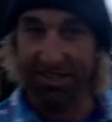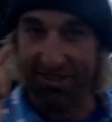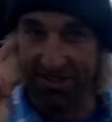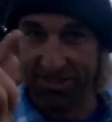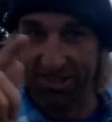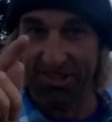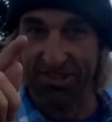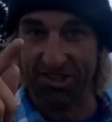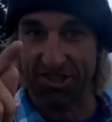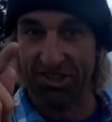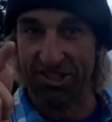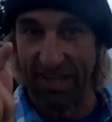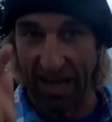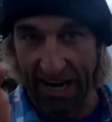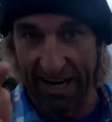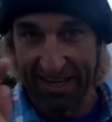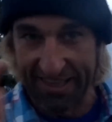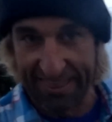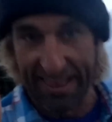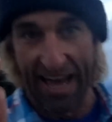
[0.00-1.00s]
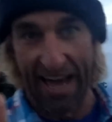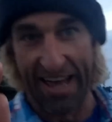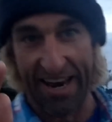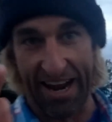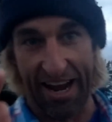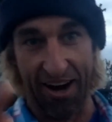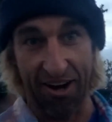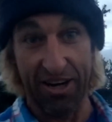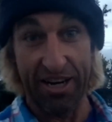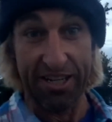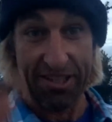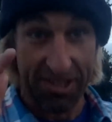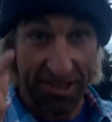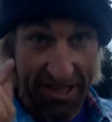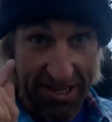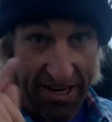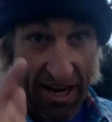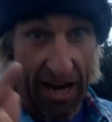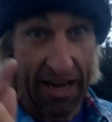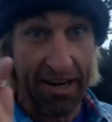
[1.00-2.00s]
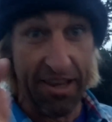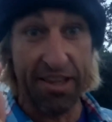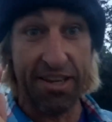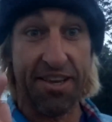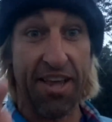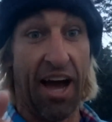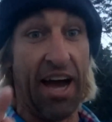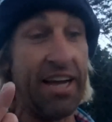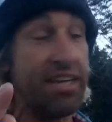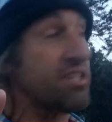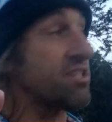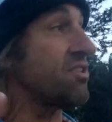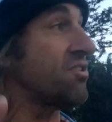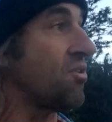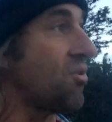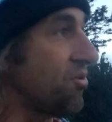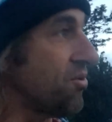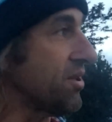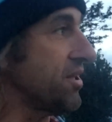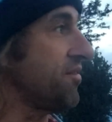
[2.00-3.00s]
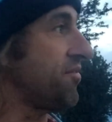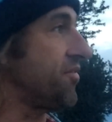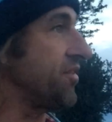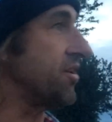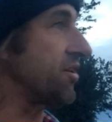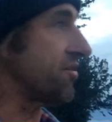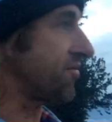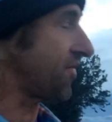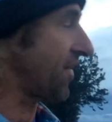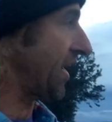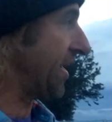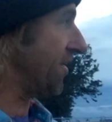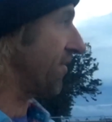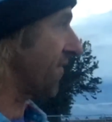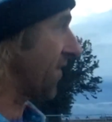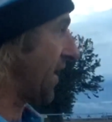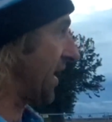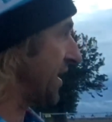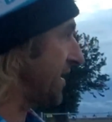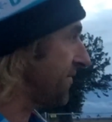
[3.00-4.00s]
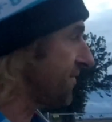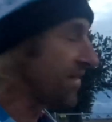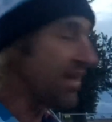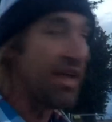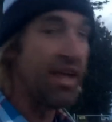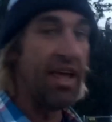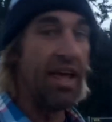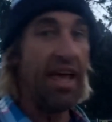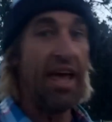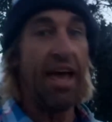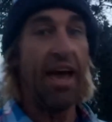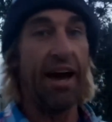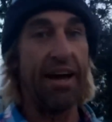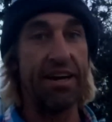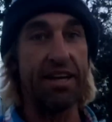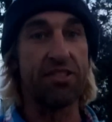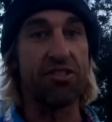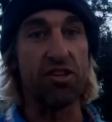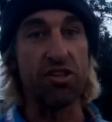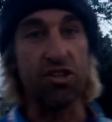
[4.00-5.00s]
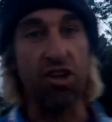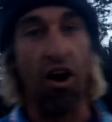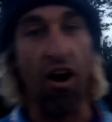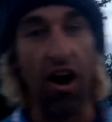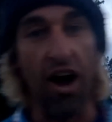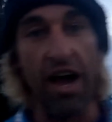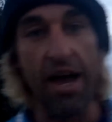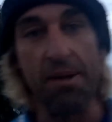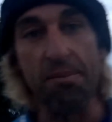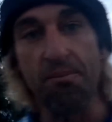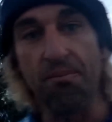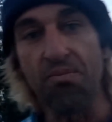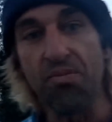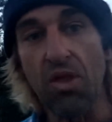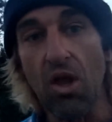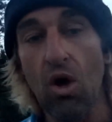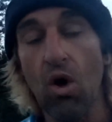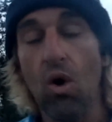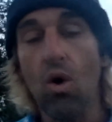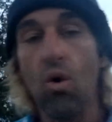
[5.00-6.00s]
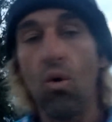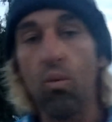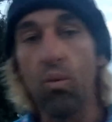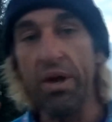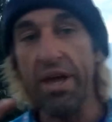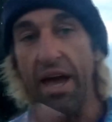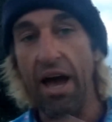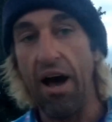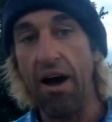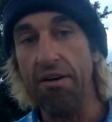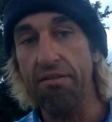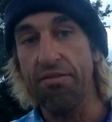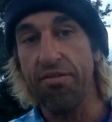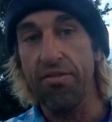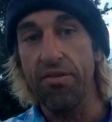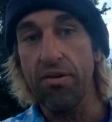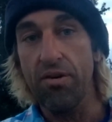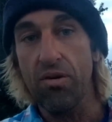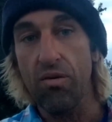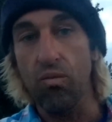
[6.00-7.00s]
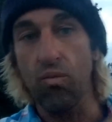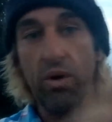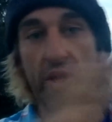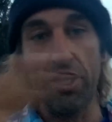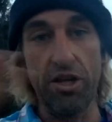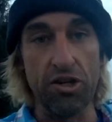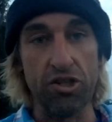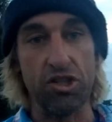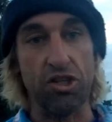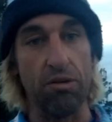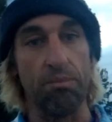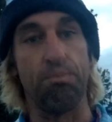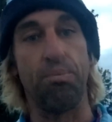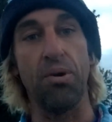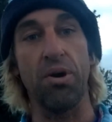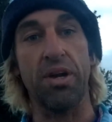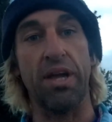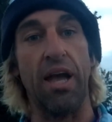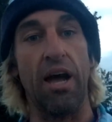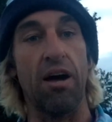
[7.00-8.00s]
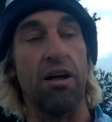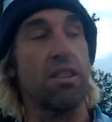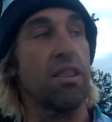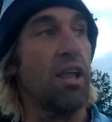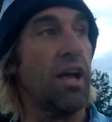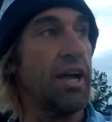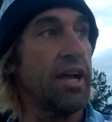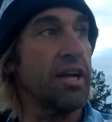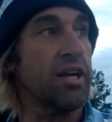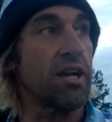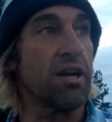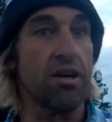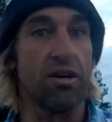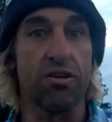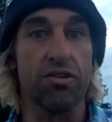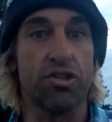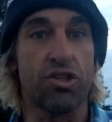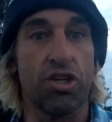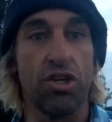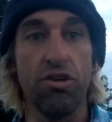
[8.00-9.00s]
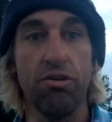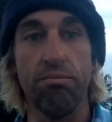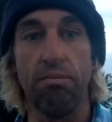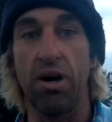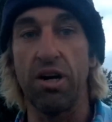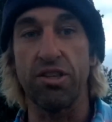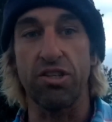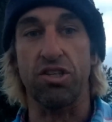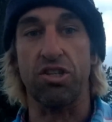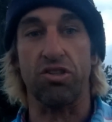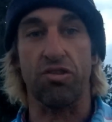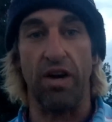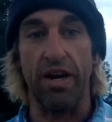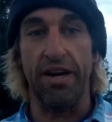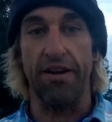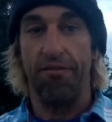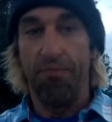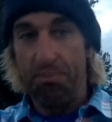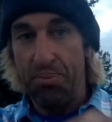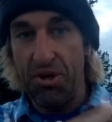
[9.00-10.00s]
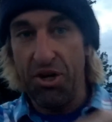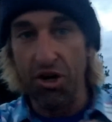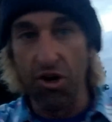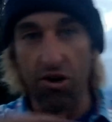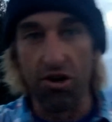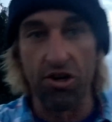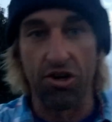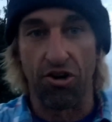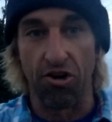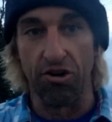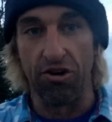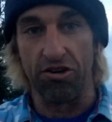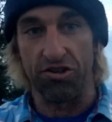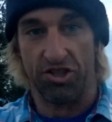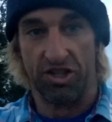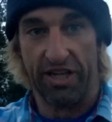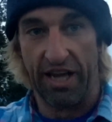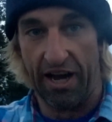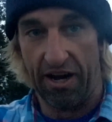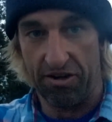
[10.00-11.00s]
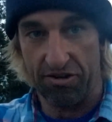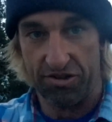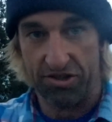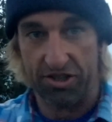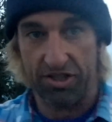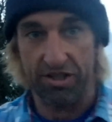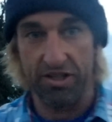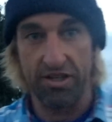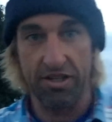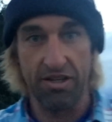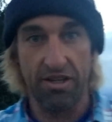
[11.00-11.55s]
Just check that out. It's the night of the Tyson Holyfield fight, right? And at the time, we have we used to book out like 2 months straight of pure Girl Scouts.